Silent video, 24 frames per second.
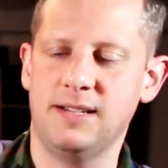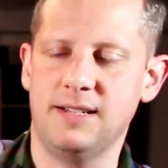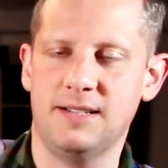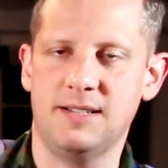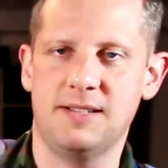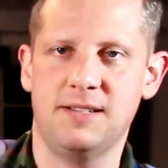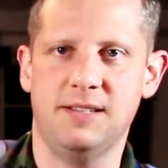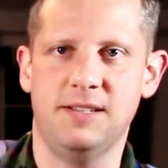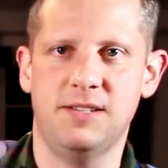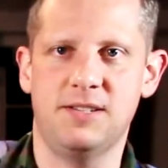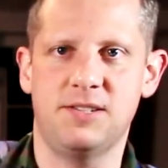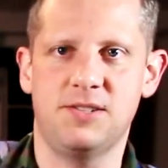
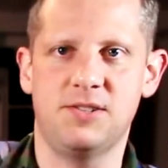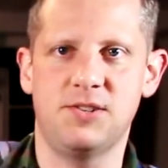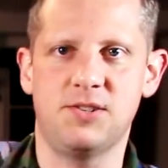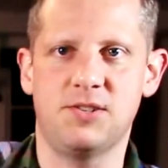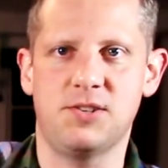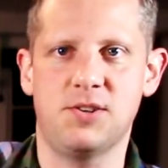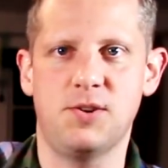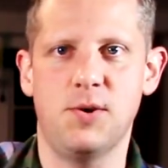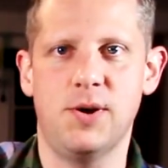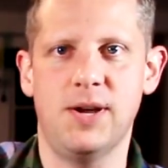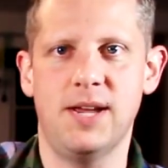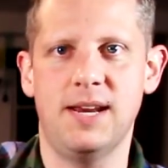So let's
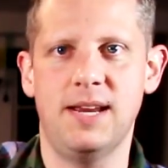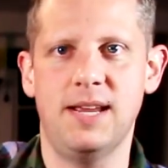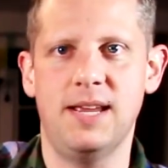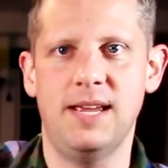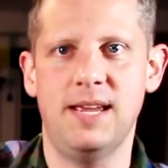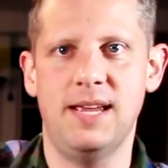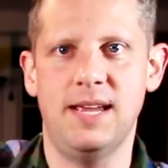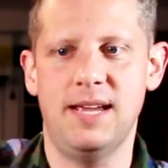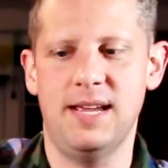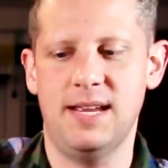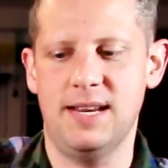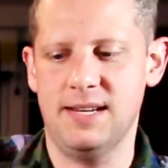just go ahead
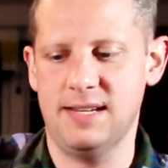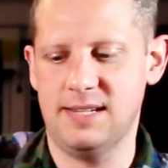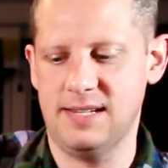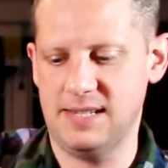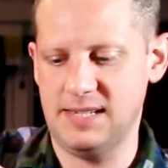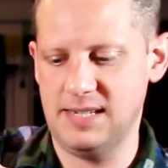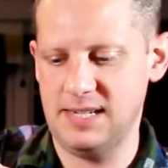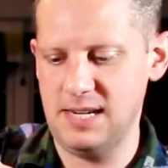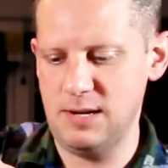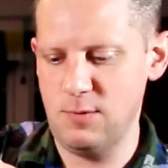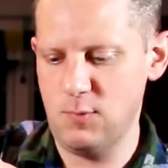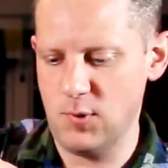and
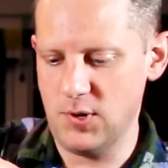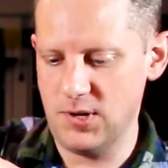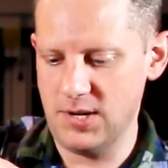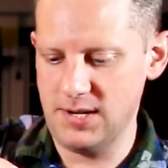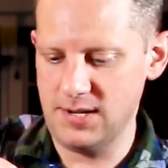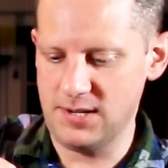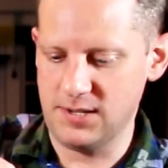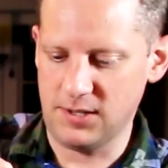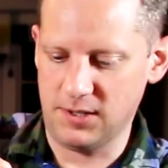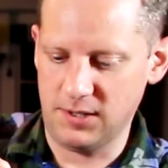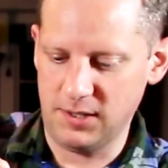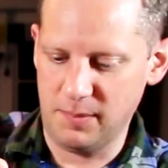see what it
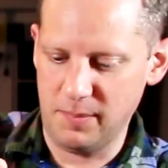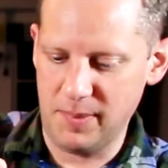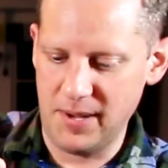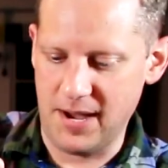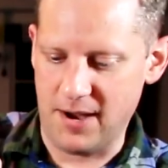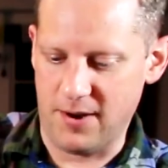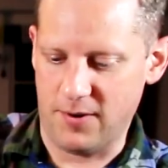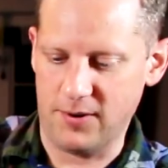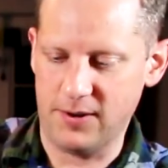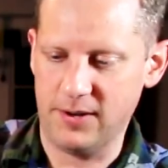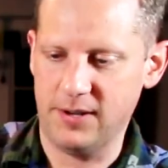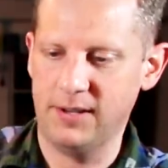is all
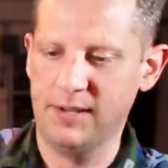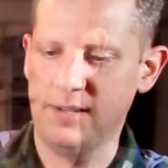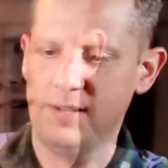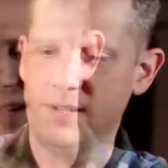about.